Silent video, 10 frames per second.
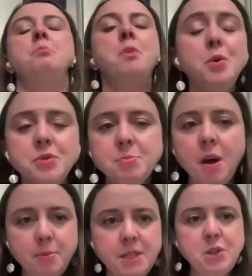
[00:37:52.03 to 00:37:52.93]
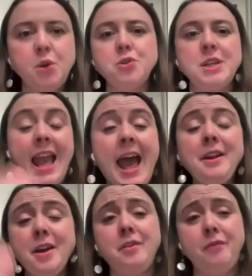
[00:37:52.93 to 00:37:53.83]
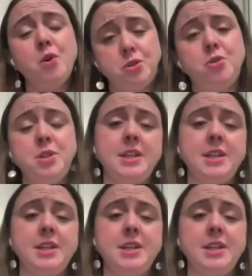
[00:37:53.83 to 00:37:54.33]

most small business owners cannot afford